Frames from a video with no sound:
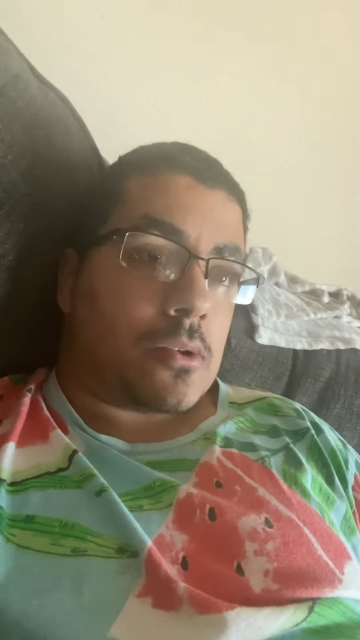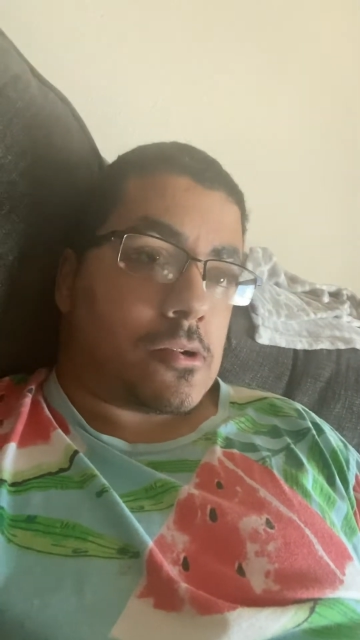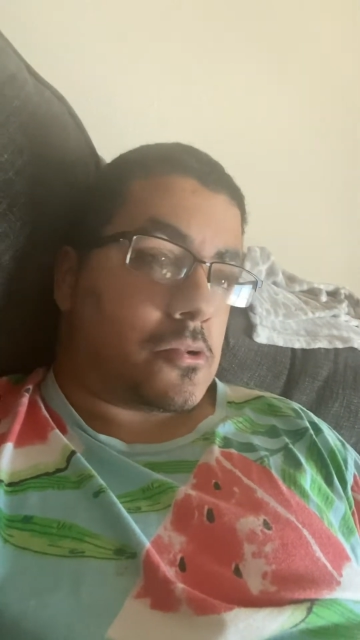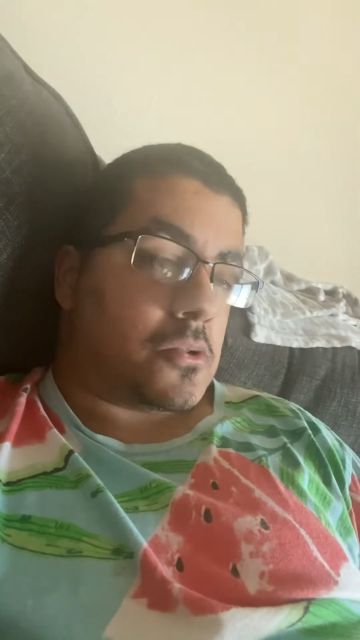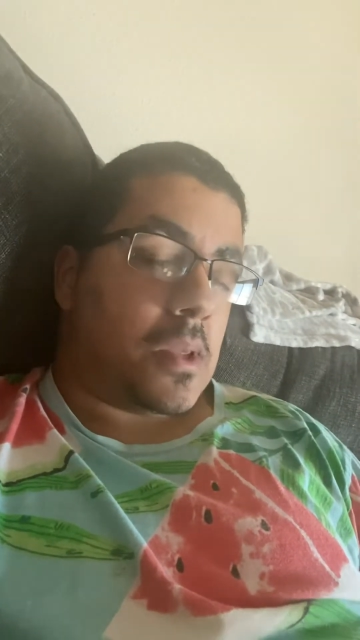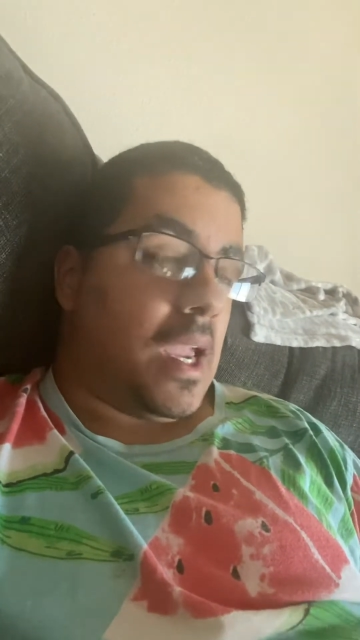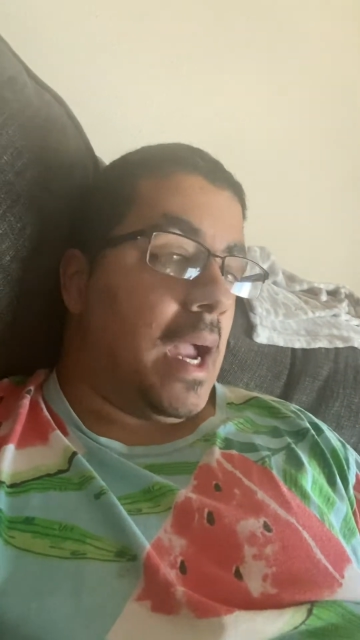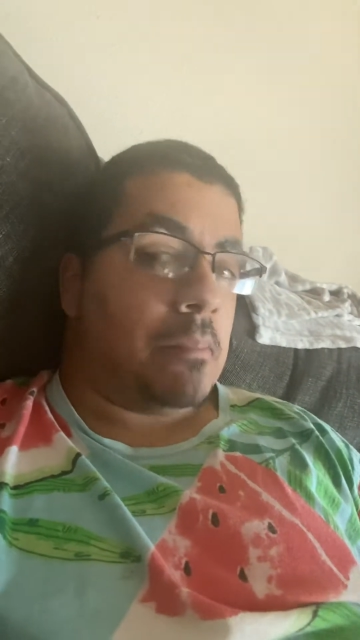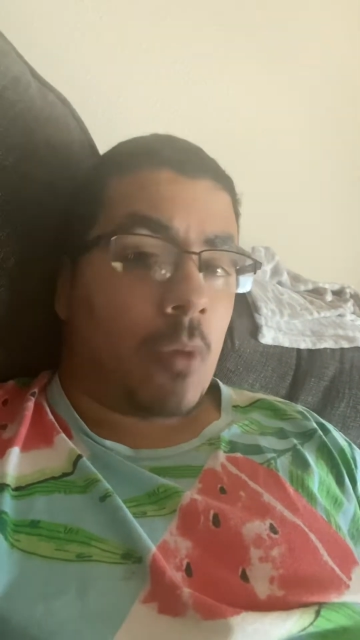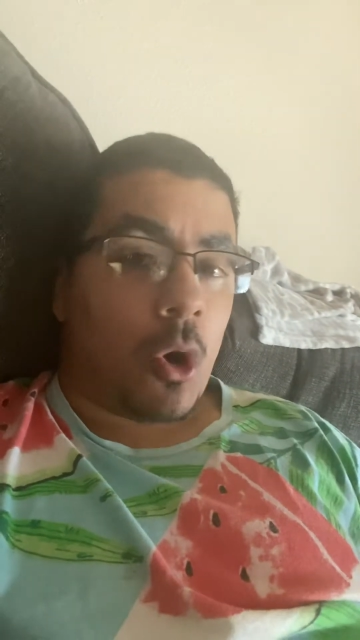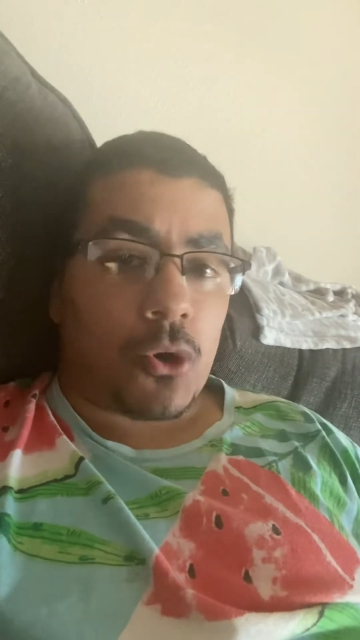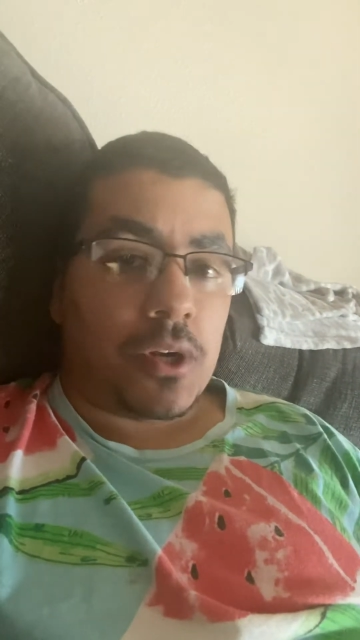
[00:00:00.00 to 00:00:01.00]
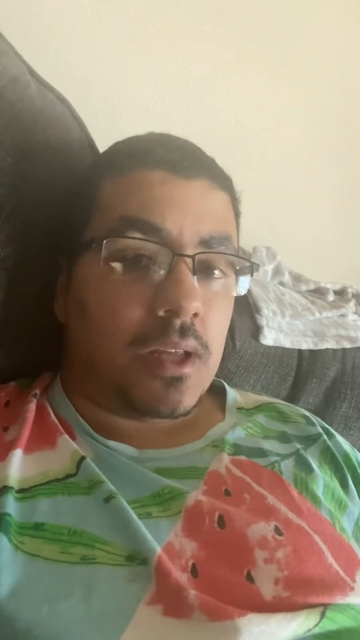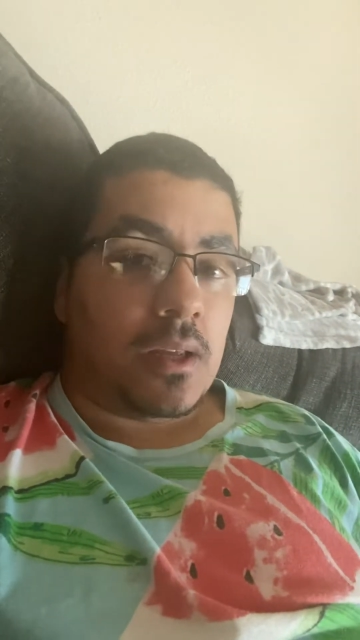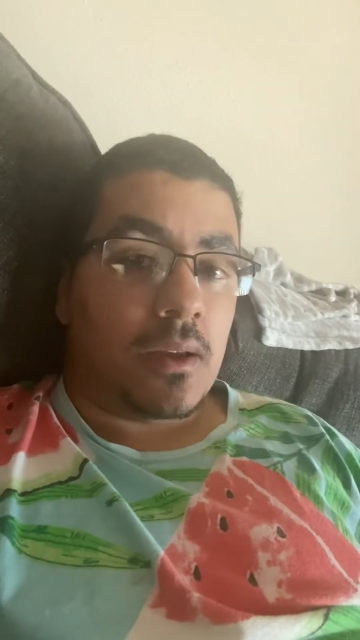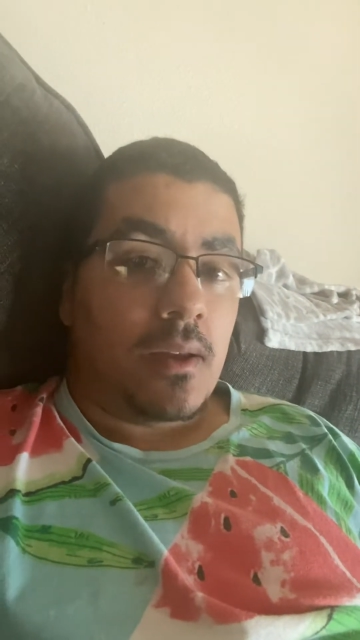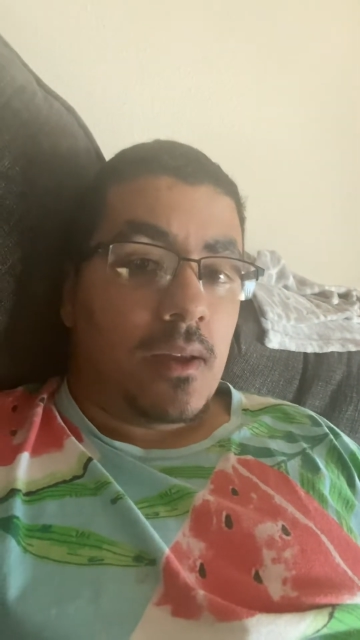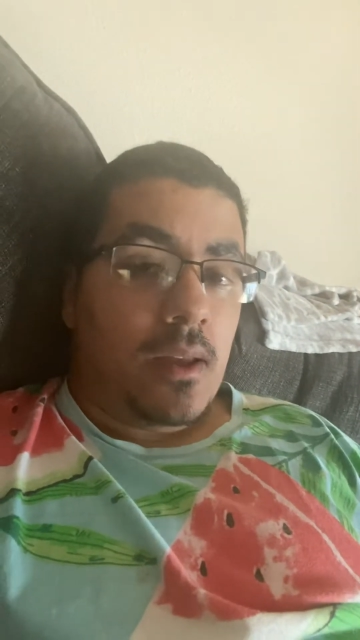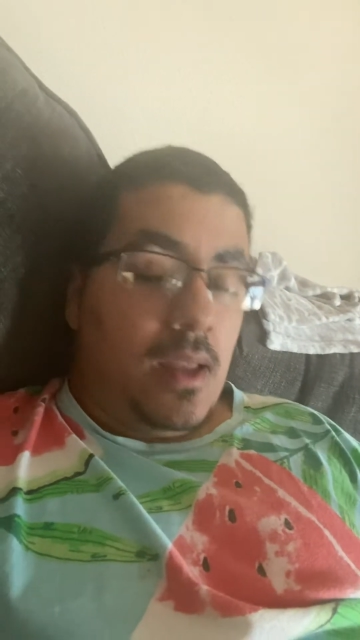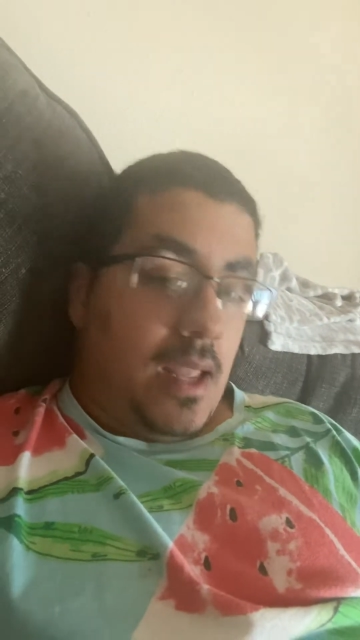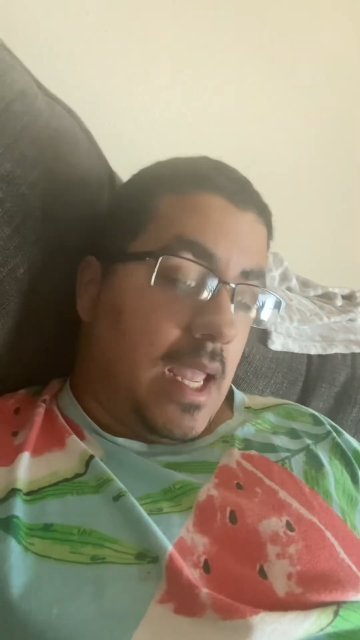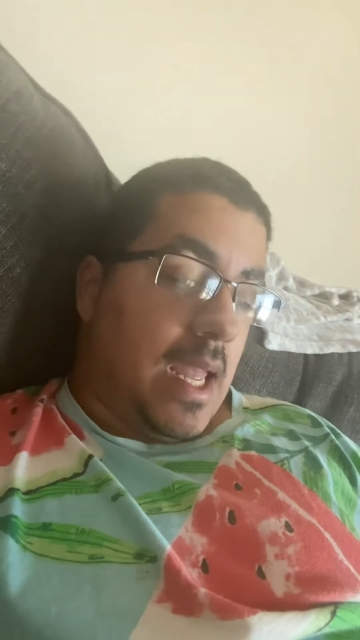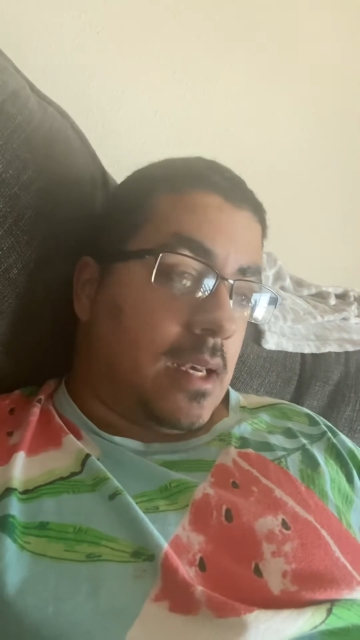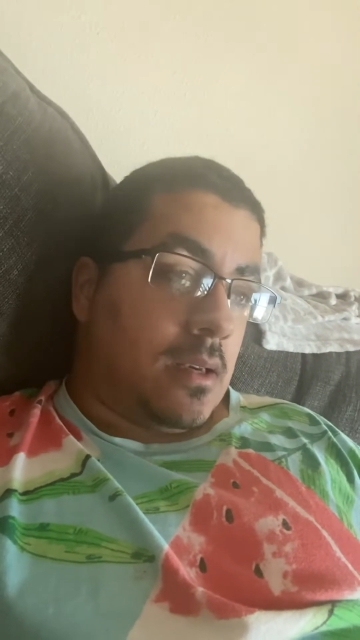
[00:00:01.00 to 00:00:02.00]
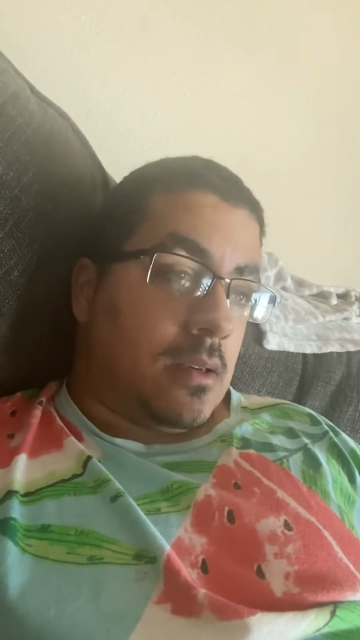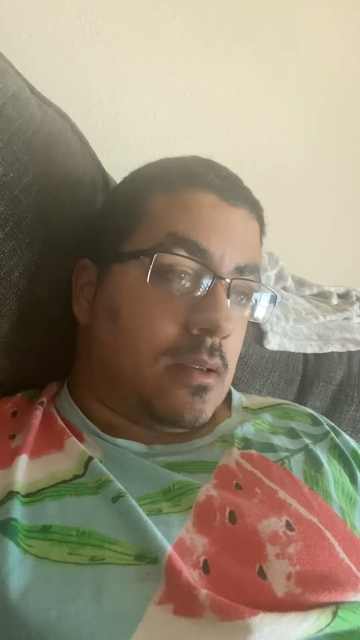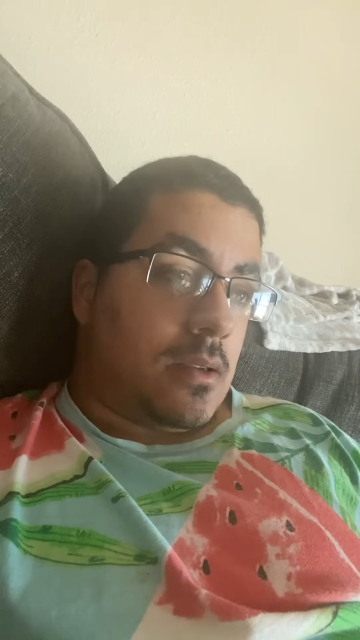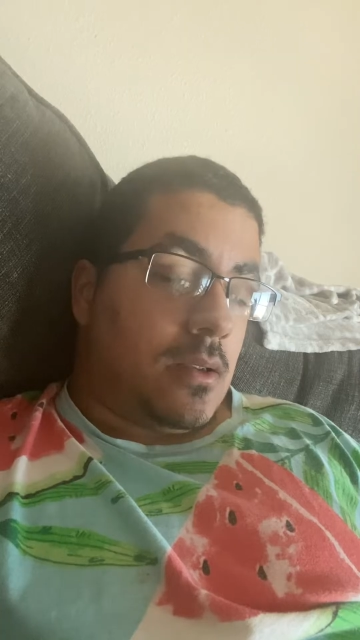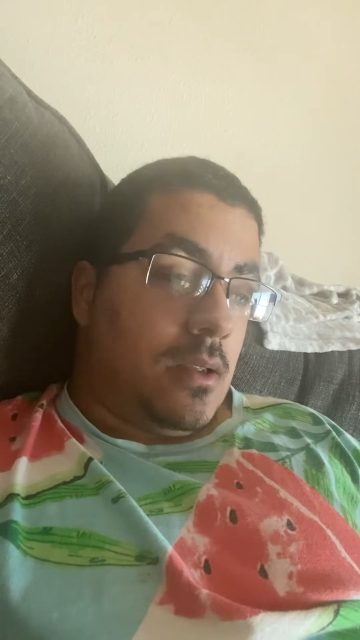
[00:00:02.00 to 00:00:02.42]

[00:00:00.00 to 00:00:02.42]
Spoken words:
There's the guy Marty and